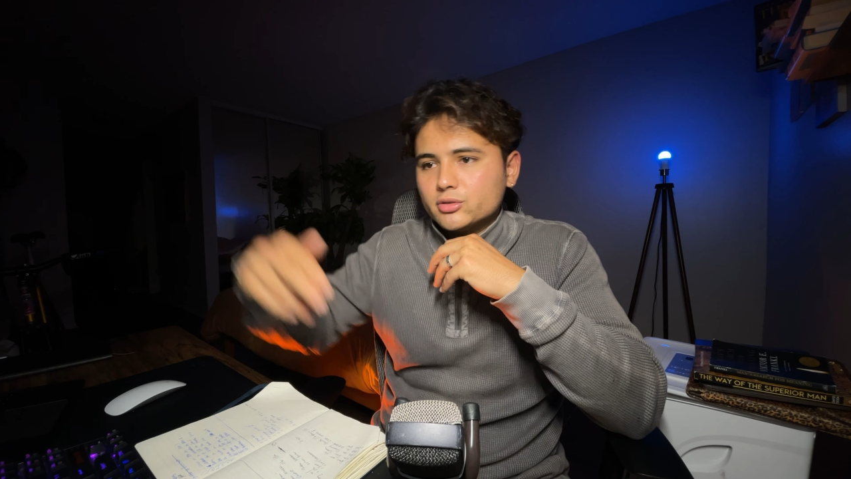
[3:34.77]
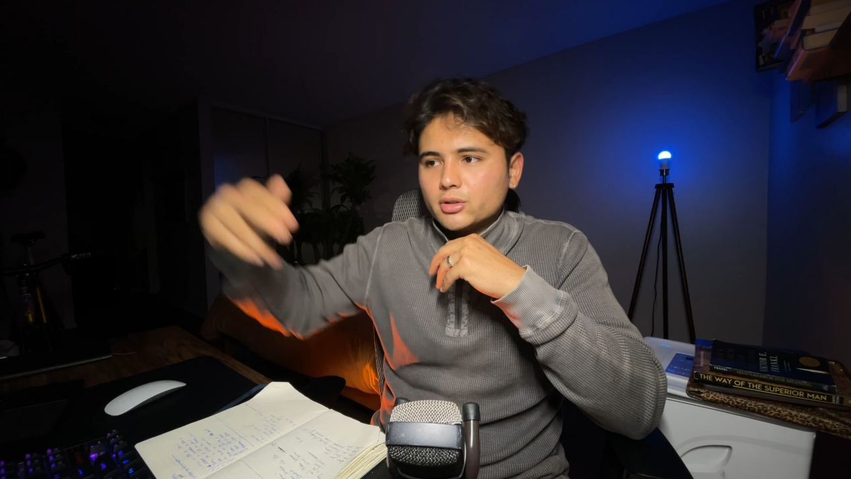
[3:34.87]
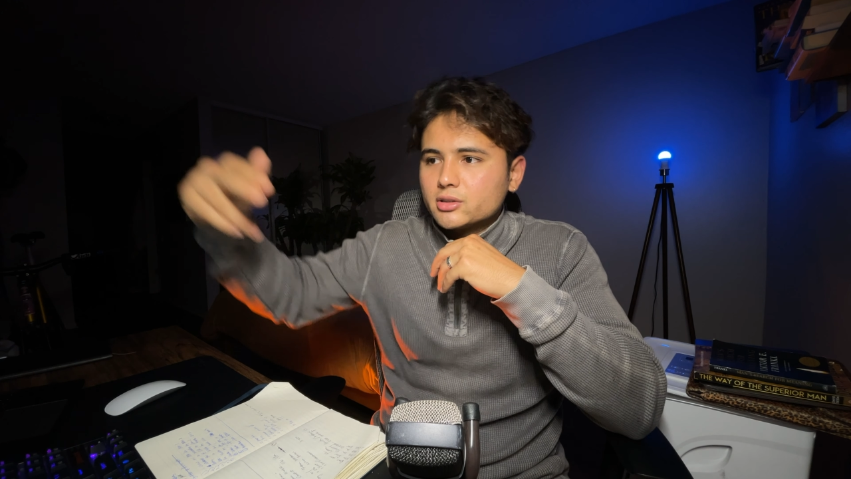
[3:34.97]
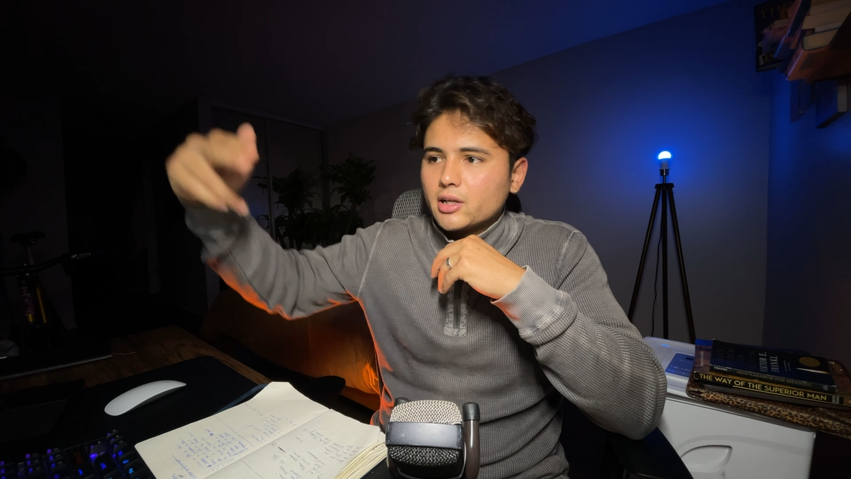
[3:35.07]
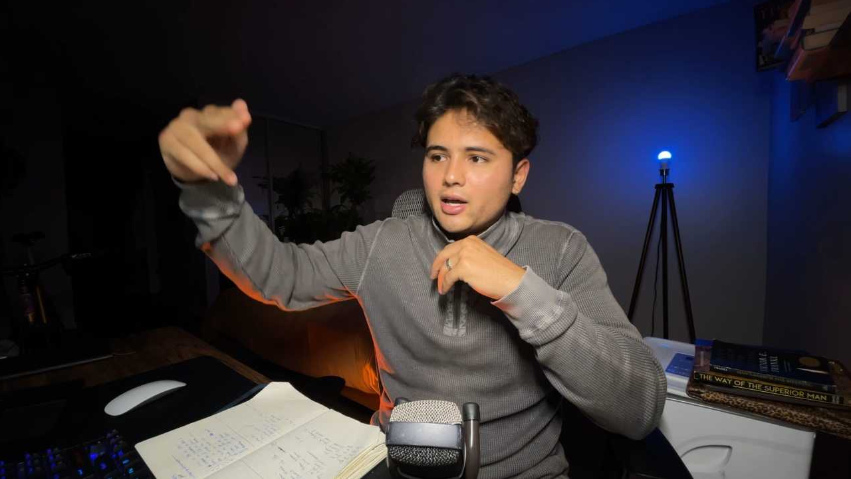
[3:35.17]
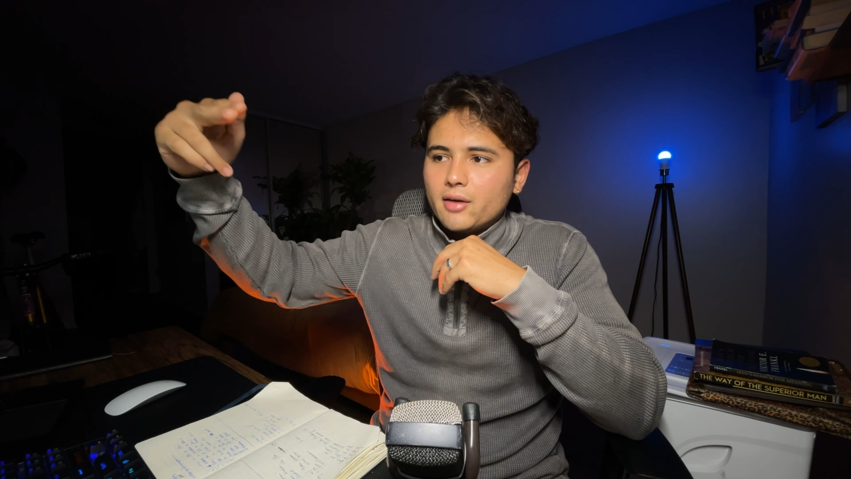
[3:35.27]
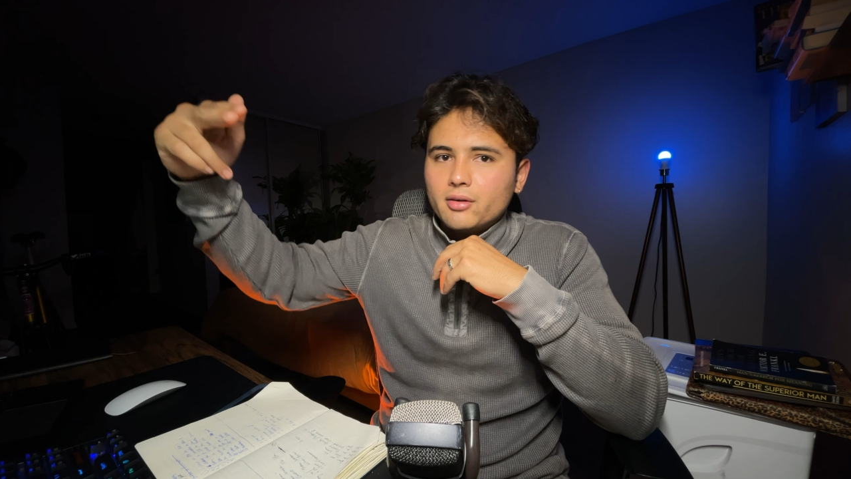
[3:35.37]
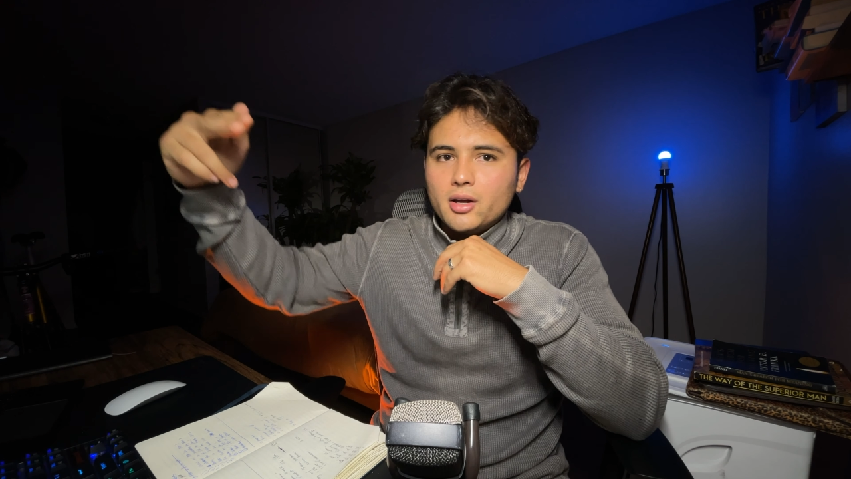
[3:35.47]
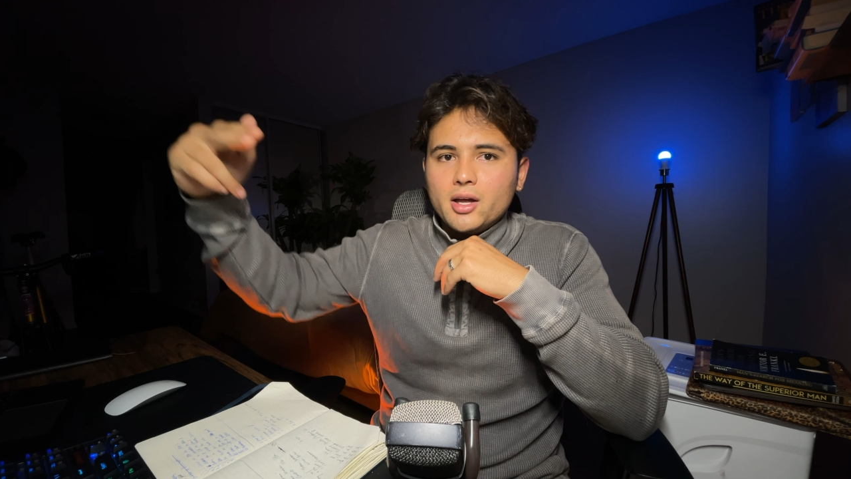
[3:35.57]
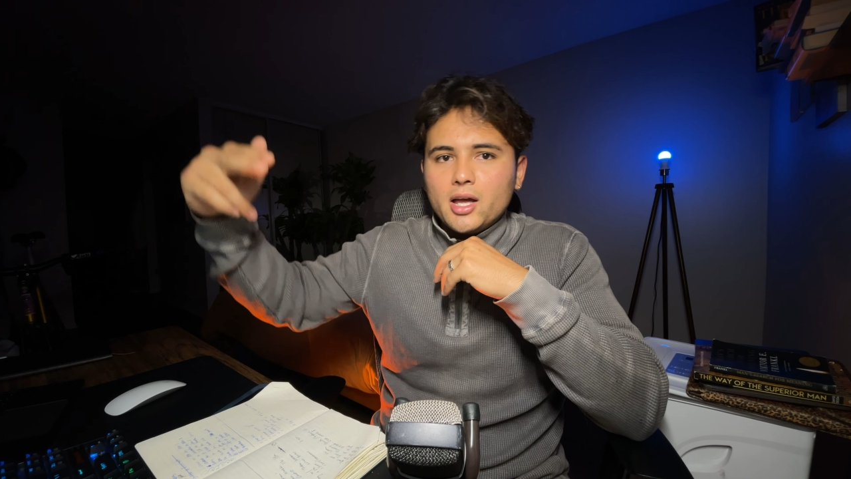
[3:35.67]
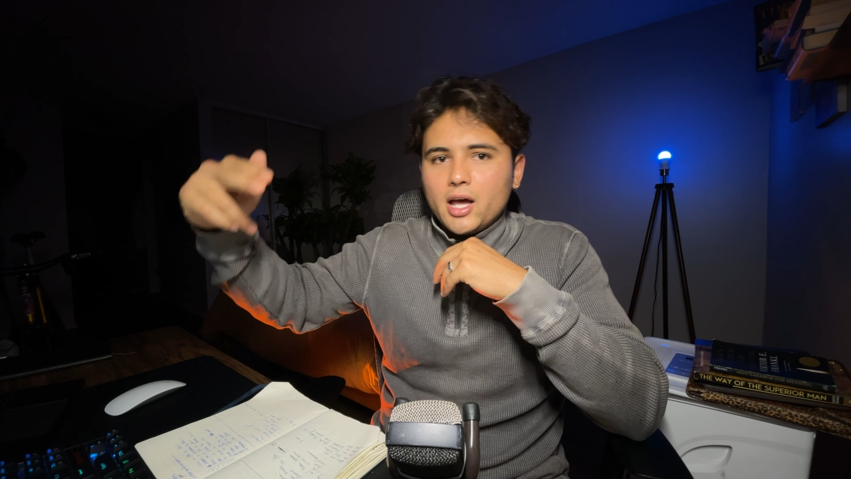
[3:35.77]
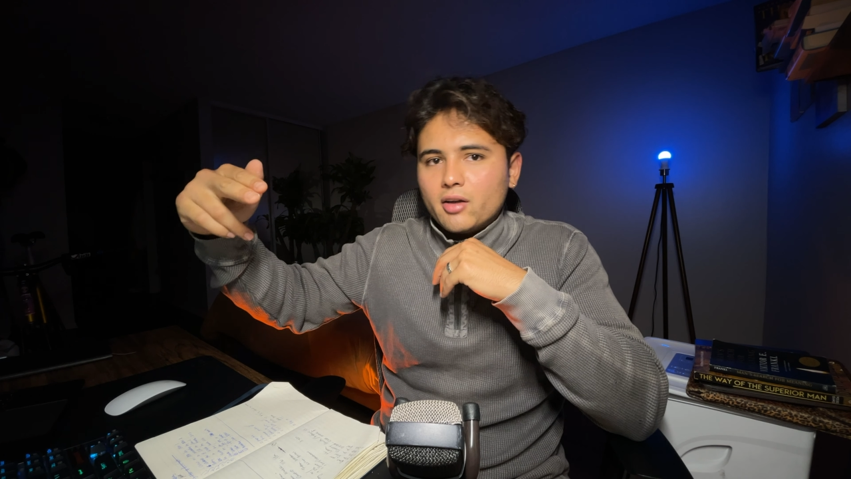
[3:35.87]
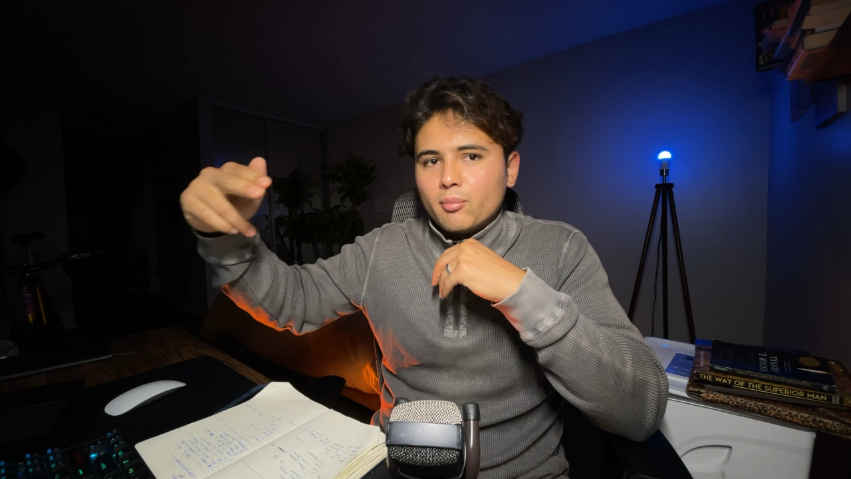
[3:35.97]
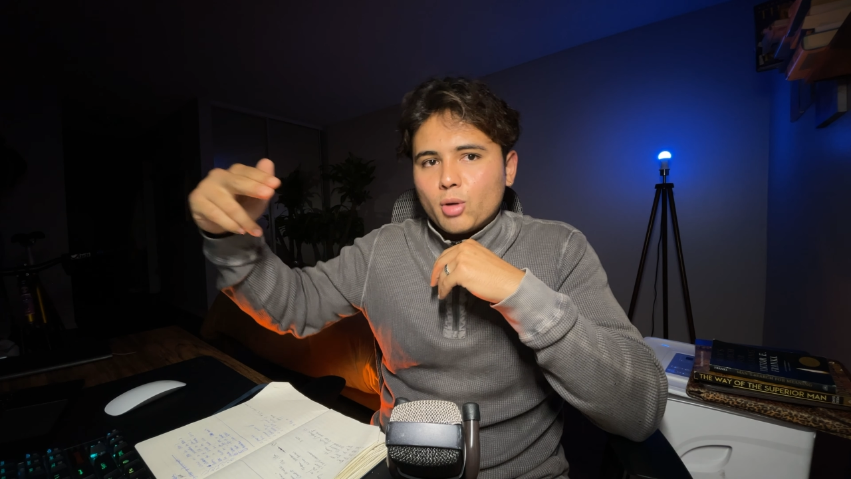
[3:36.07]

So it's going to have head of